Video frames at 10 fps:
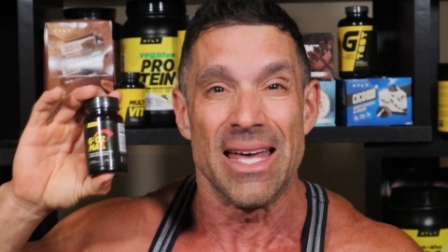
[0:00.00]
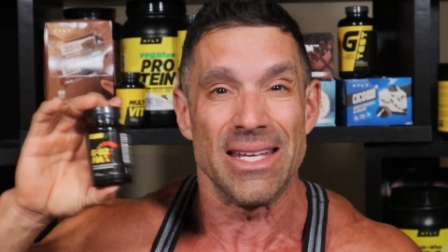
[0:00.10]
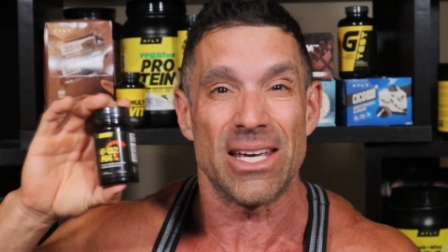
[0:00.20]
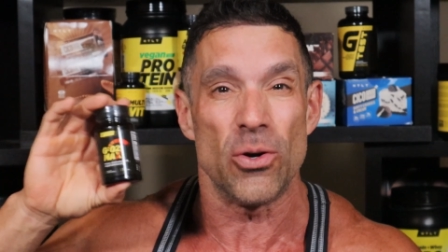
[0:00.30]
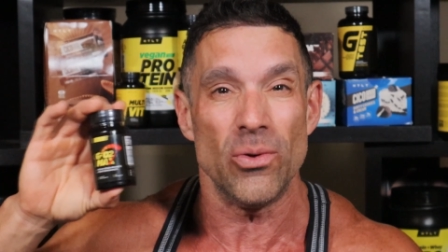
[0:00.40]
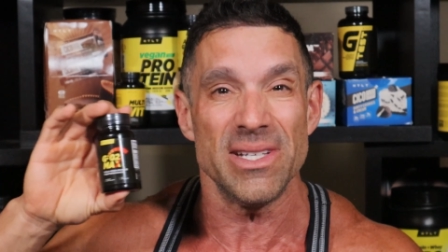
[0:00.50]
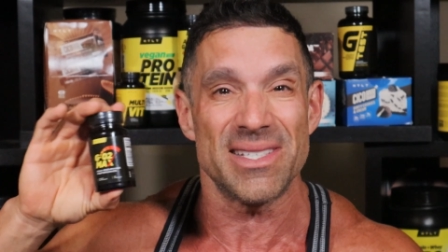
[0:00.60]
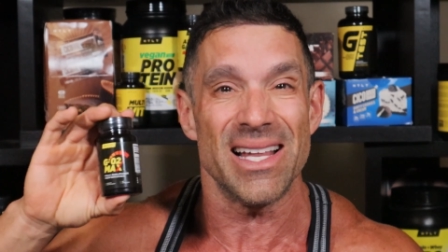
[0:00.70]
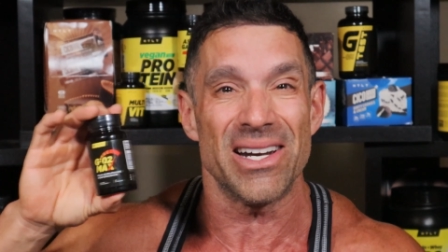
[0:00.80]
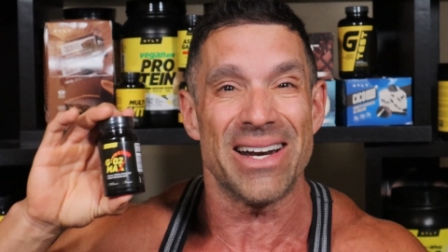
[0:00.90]
They can only
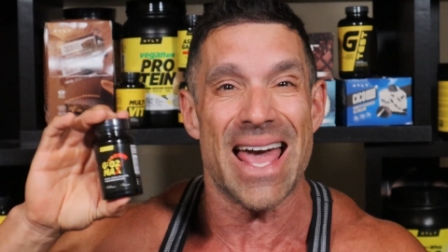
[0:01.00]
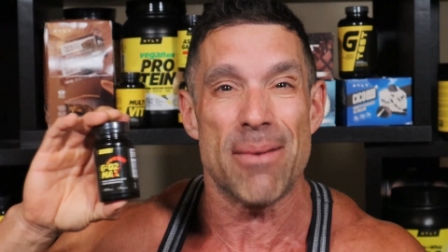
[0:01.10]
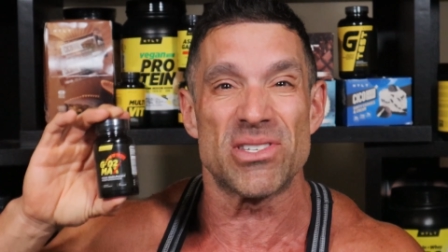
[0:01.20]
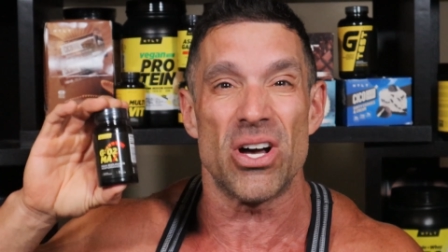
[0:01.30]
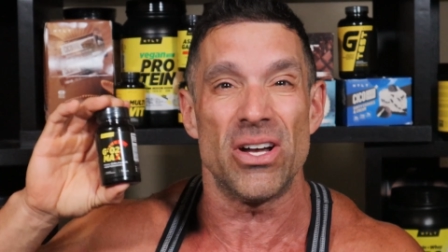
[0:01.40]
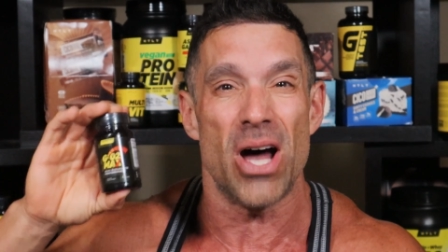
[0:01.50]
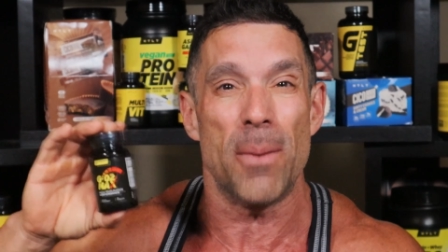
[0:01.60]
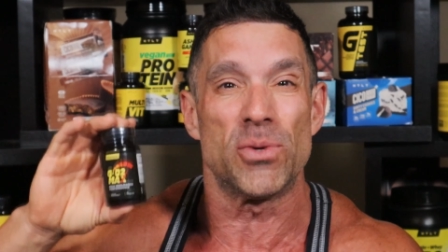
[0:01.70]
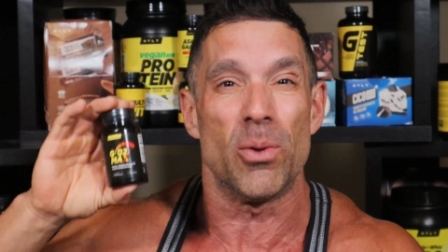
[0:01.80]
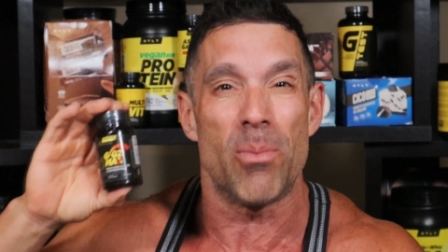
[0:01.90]
sell it on Amazon
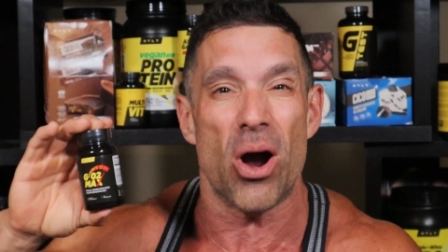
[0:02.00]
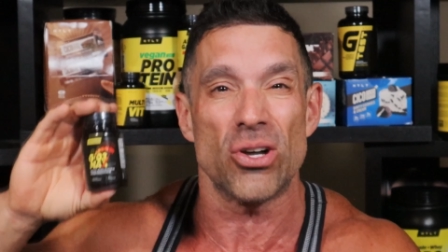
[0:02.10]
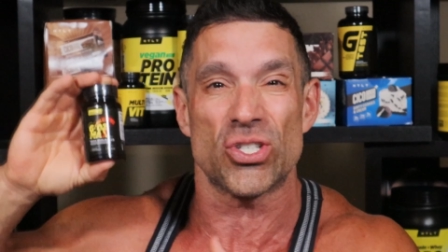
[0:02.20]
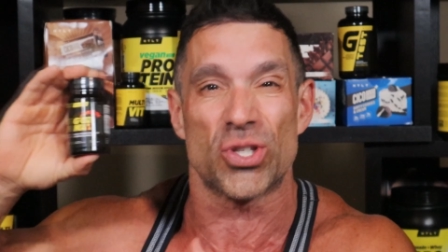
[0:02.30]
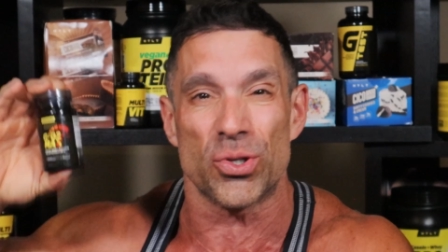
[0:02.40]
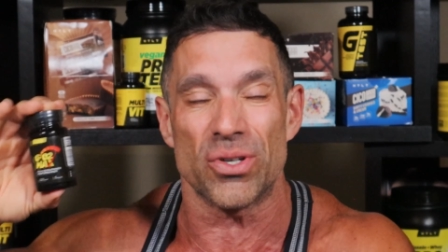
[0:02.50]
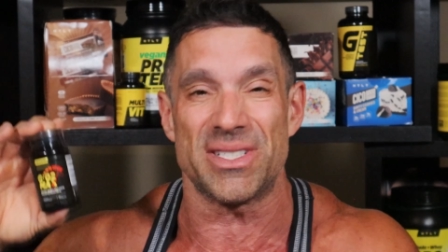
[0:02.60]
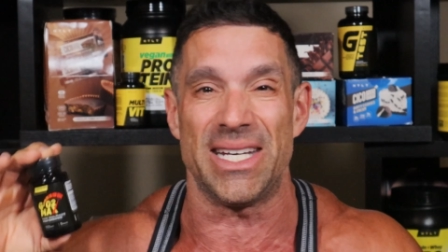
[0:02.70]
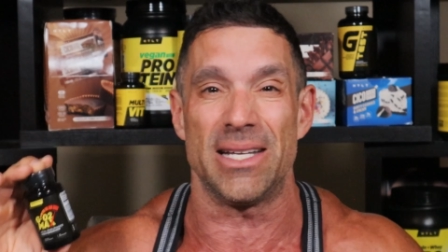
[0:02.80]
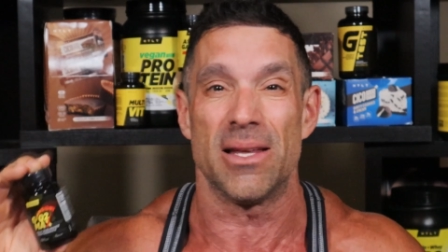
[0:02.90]
up till March
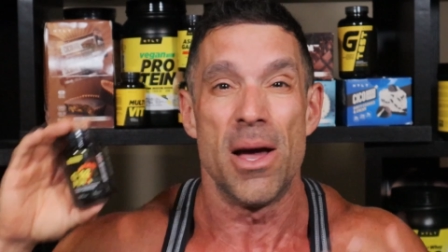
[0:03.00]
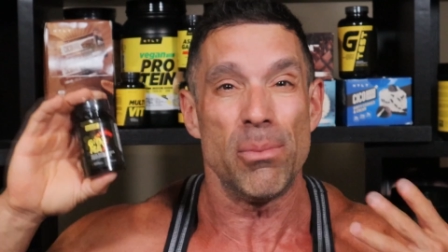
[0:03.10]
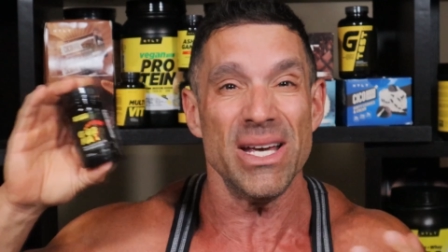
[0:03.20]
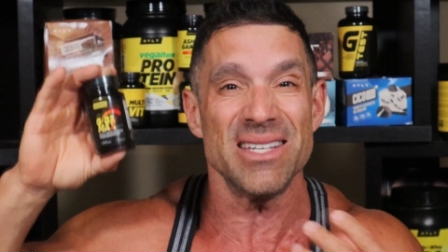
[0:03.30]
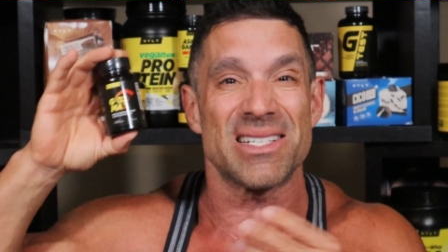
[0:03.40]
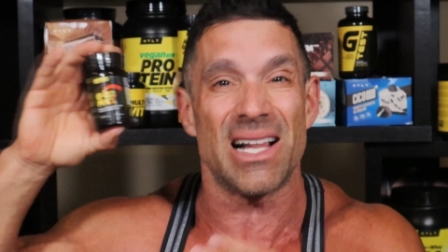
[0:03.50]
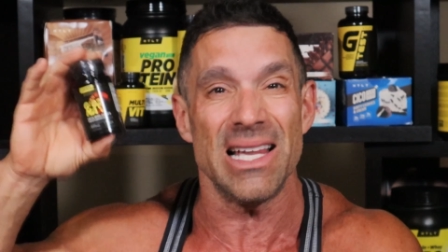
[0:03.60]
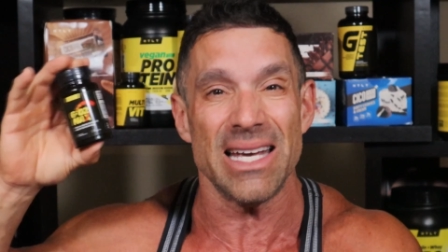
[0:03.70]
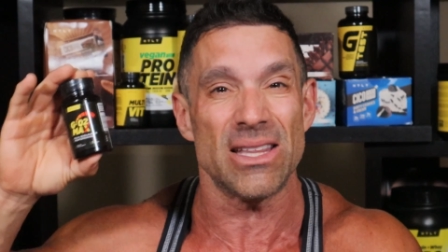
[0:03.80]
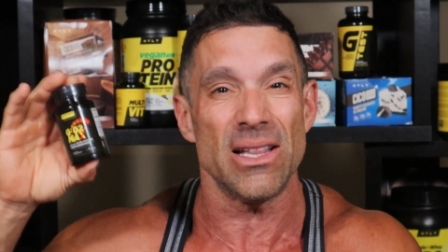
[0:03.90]
13th please
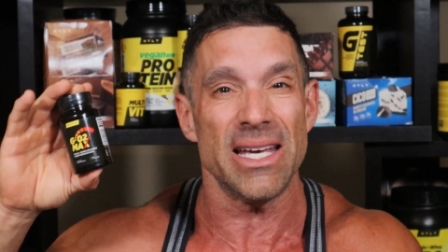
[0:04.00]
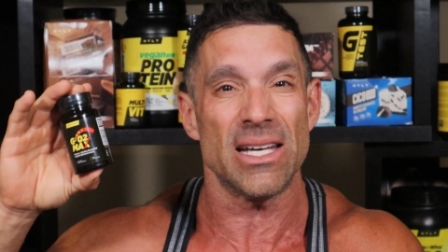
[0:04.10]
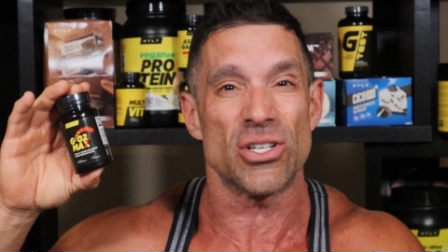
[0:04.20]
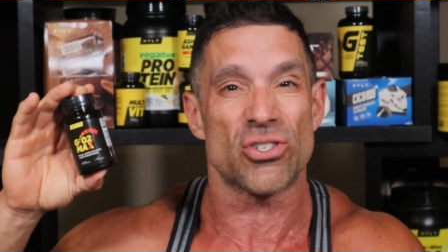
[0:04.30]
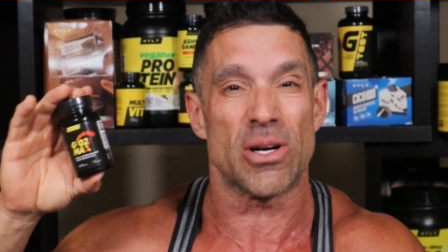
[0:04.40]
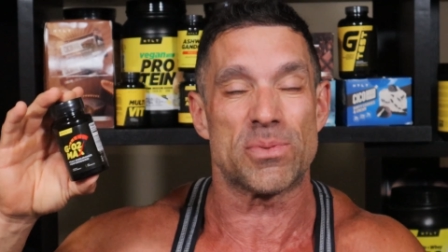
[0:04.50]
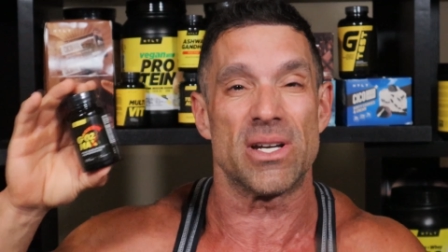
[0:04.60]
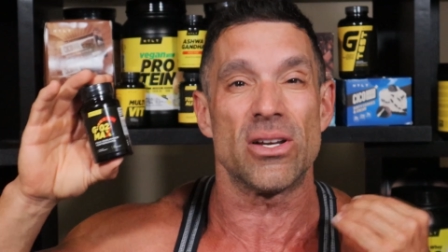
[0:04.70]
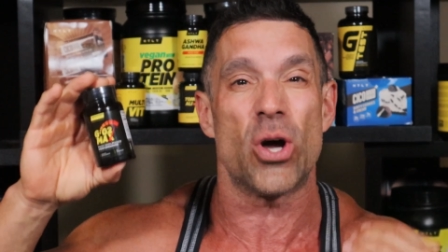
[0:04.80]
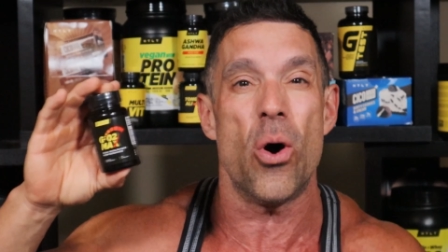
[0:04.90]
click the link in
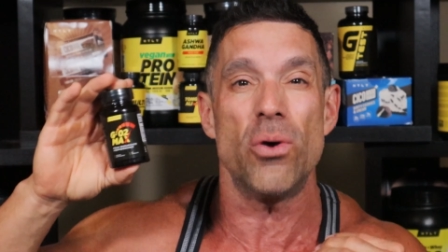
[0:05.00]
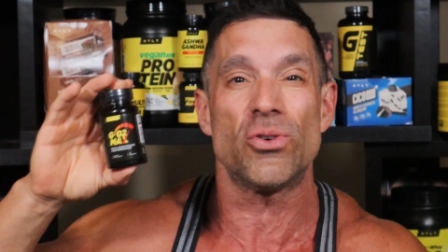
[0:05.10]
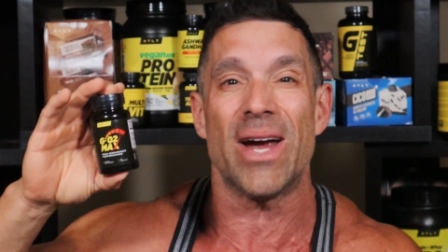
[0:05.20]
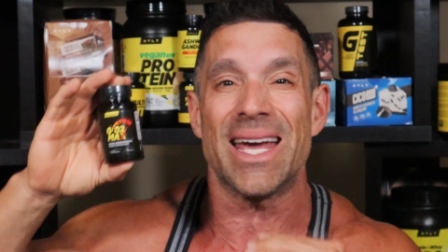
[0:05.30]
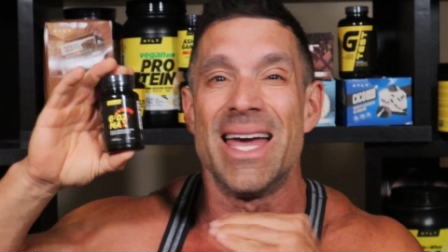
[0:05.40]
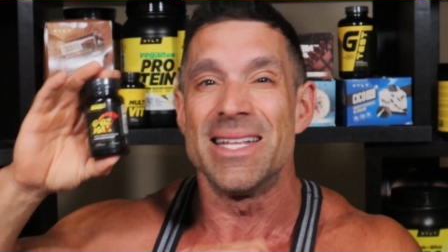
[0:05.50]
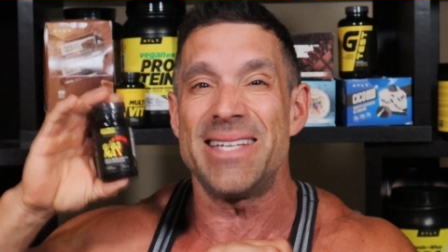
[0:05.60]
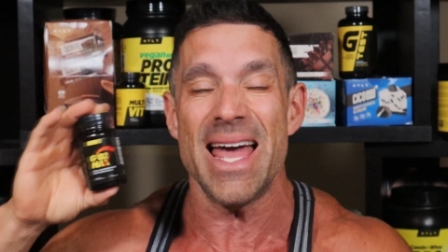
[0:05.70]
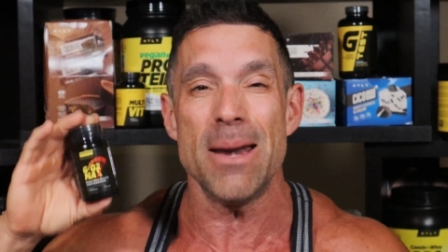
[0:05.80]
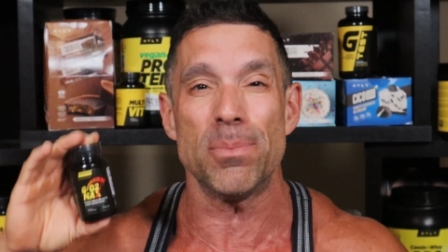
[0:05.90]
description. Code Greg,
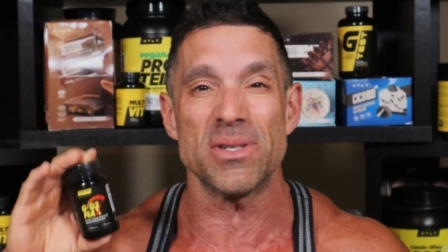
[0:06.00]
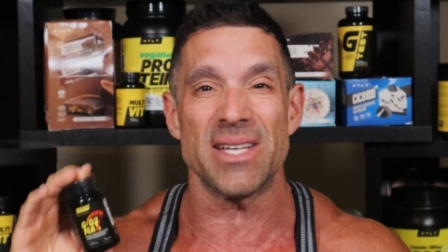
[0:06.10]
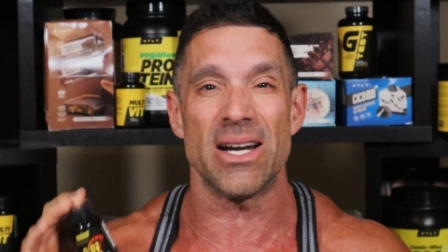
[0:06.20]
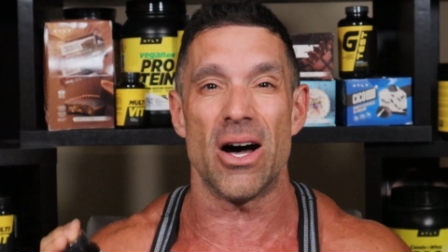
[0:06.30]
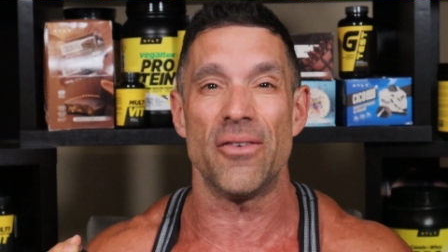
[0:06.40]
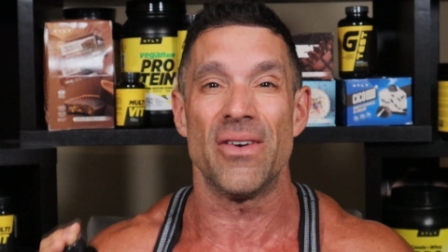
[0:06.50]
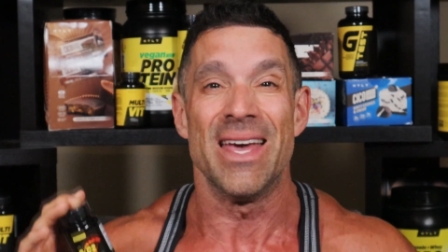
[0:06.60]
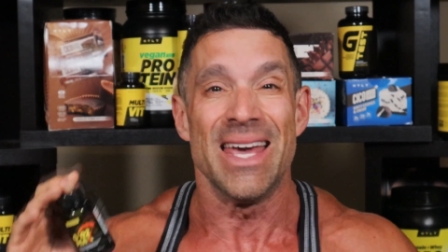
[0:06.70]
10% off.